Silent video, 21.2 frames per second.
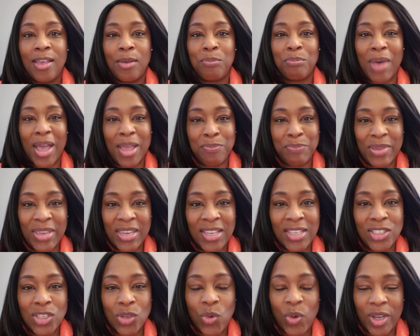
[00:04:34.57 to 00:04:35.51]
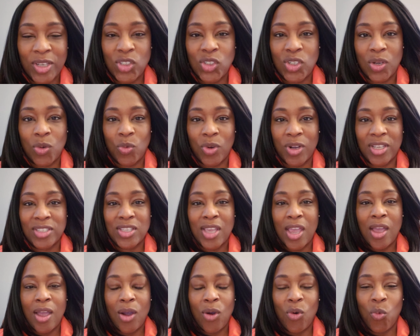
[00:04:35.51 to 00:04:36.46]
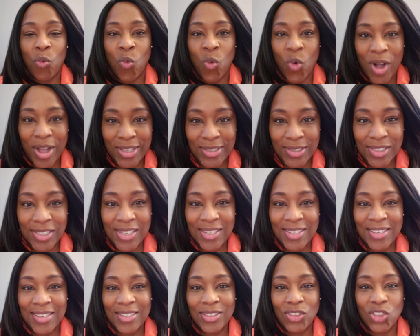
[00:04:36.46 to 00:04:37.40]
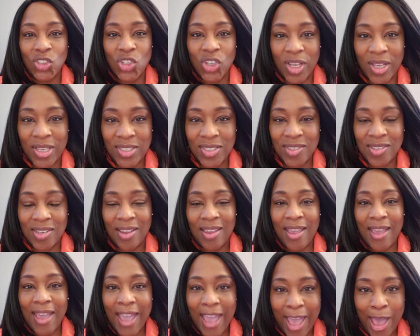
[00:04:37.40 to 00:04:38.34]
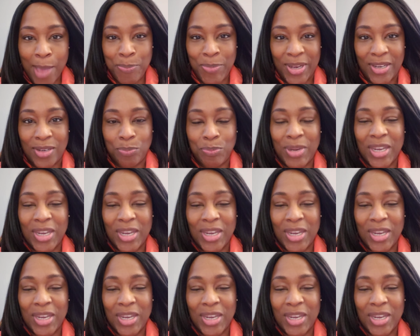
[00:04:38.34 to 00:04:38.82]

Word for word: My biggest question was, what just happened?